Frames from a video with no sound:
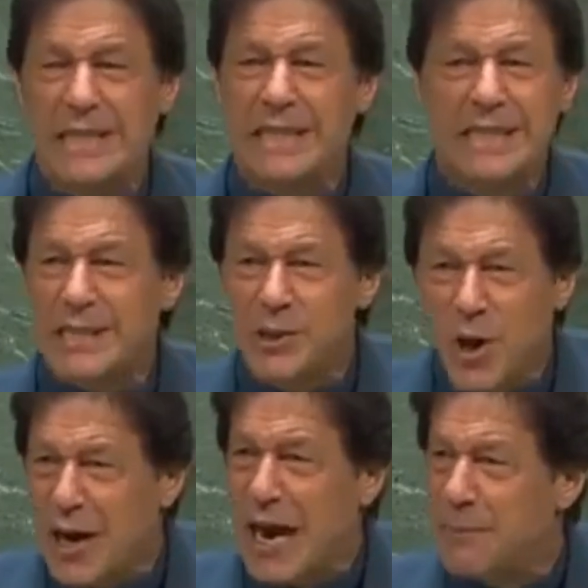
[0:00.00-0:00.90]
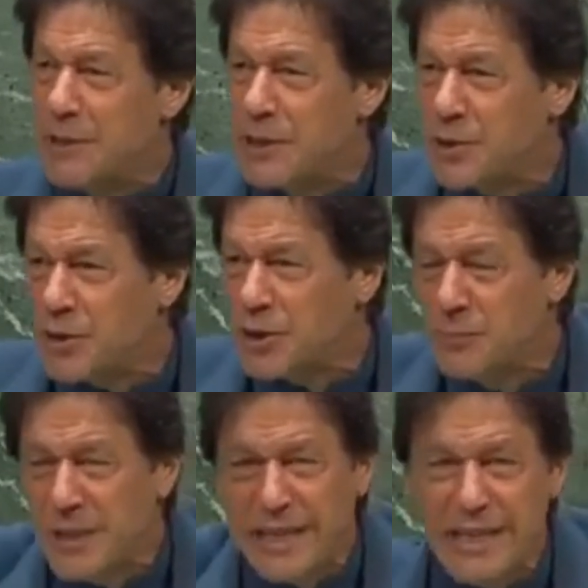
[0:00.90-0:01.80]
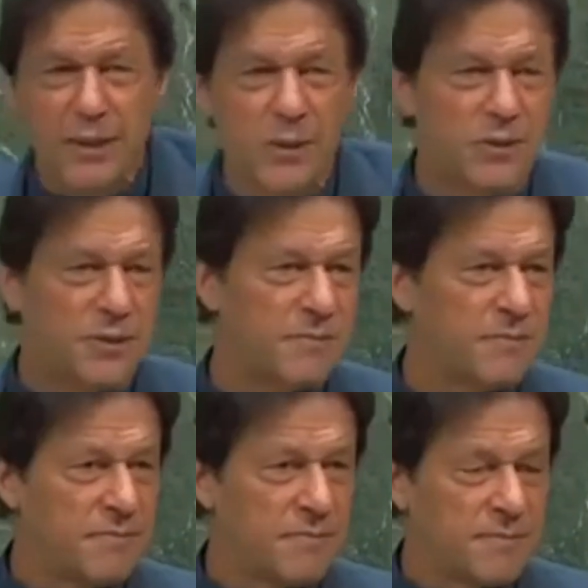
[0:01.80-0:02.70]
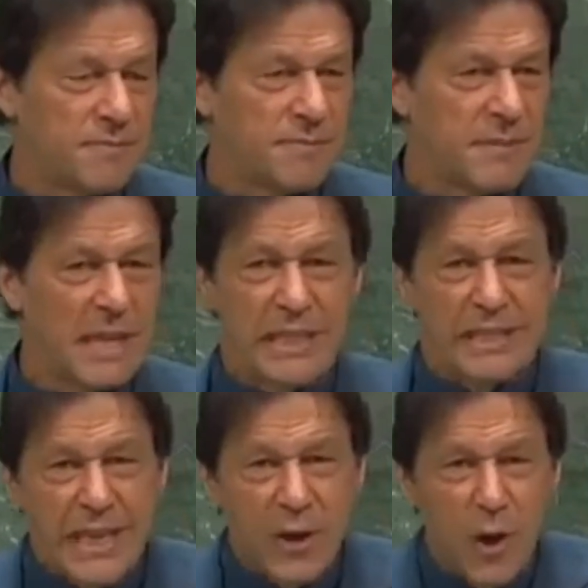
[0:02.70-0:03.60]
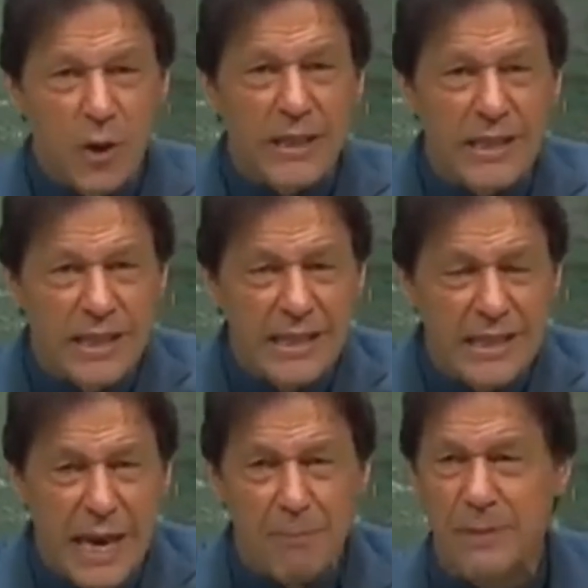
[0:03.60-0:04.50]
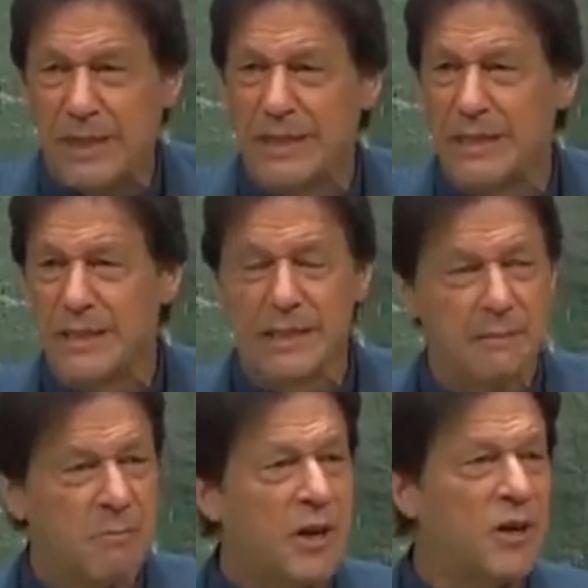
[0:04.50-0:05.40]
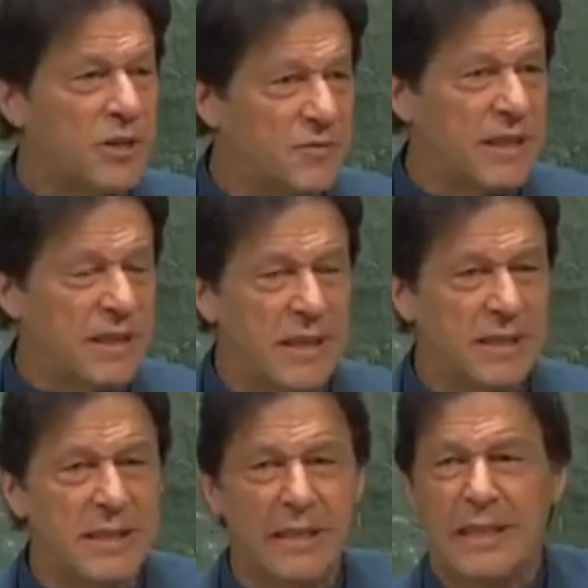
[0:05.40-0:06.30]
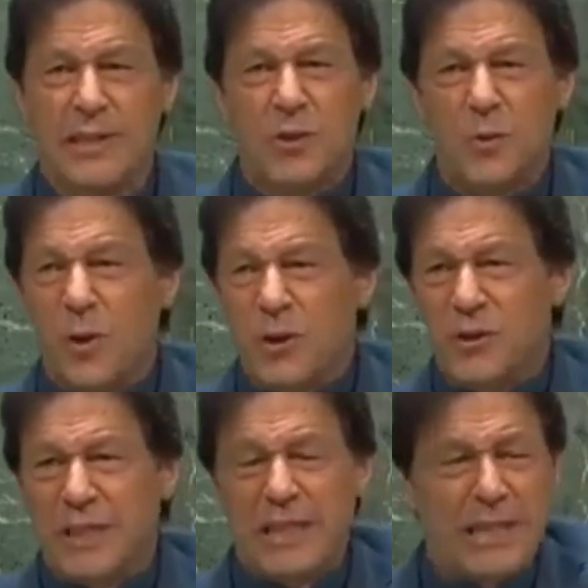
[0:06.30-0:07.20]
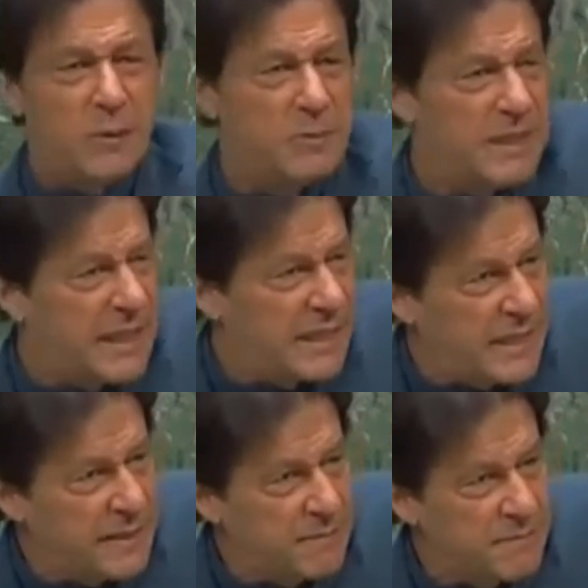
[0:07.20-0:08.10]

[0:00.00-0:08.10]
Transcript: This is not happening to Kashmiri Hindus. They know that this is happening because of their religion. So what do you think they will be thinking?